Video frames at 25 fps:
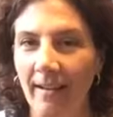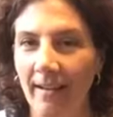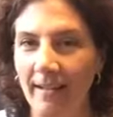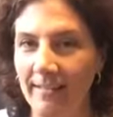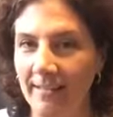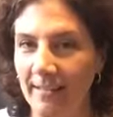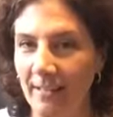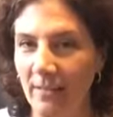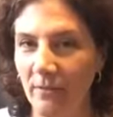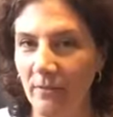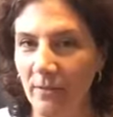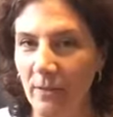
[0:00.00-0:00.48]
a
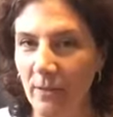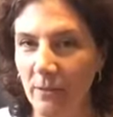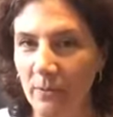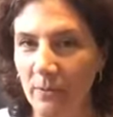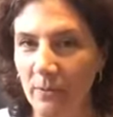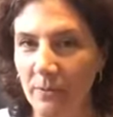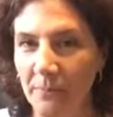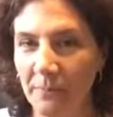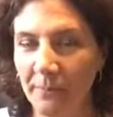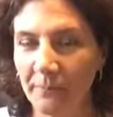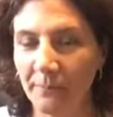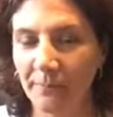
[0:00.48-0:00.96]
set of
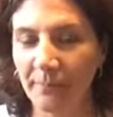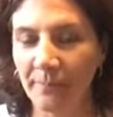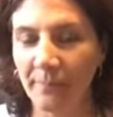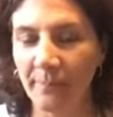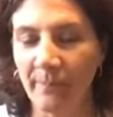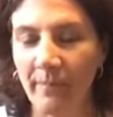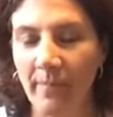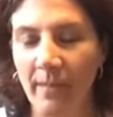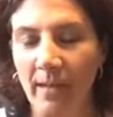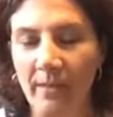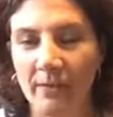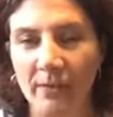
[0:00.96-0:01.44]
floats.
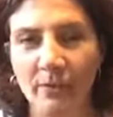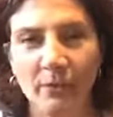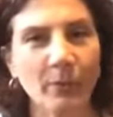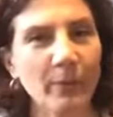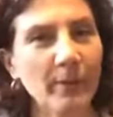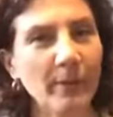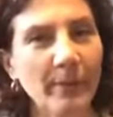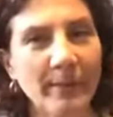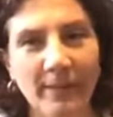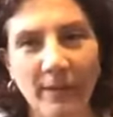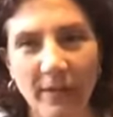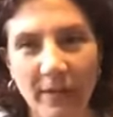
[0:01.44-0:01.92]
So
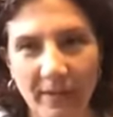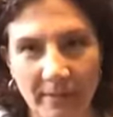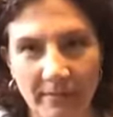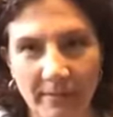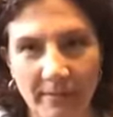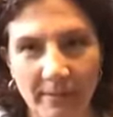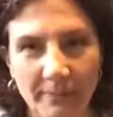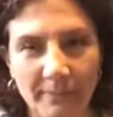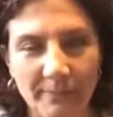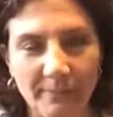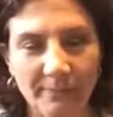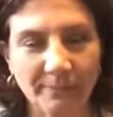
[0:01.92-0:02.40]
what am I talking
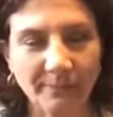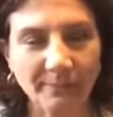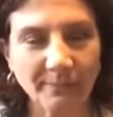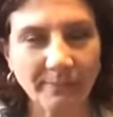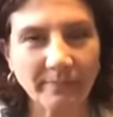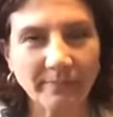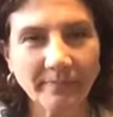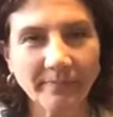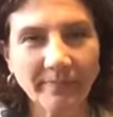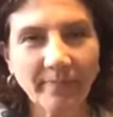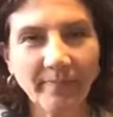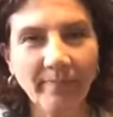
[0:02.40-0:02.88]
about?
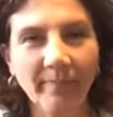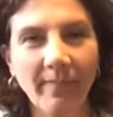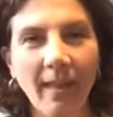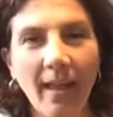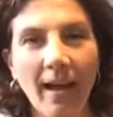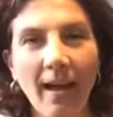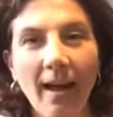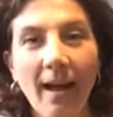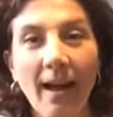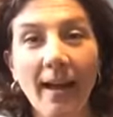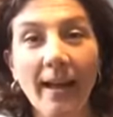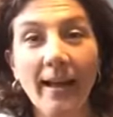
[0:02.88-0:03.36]

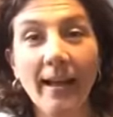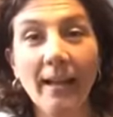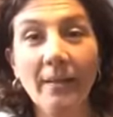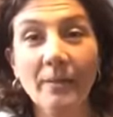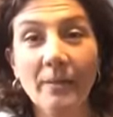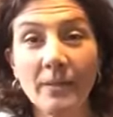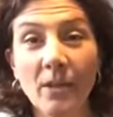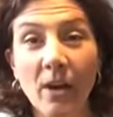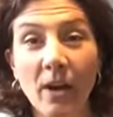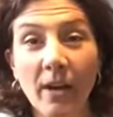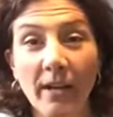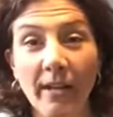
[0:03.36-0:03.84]
I
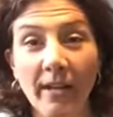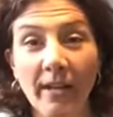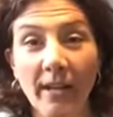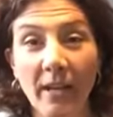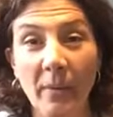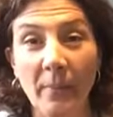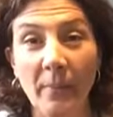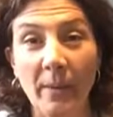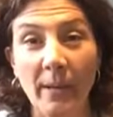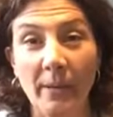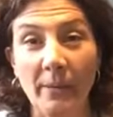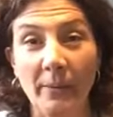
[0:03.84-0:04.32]
am
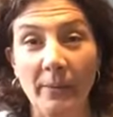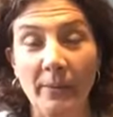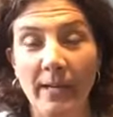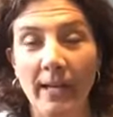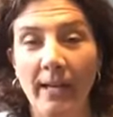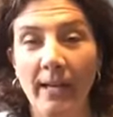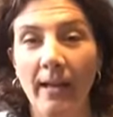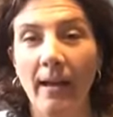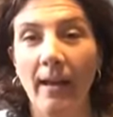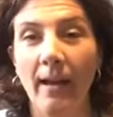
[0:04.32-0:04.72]
talking about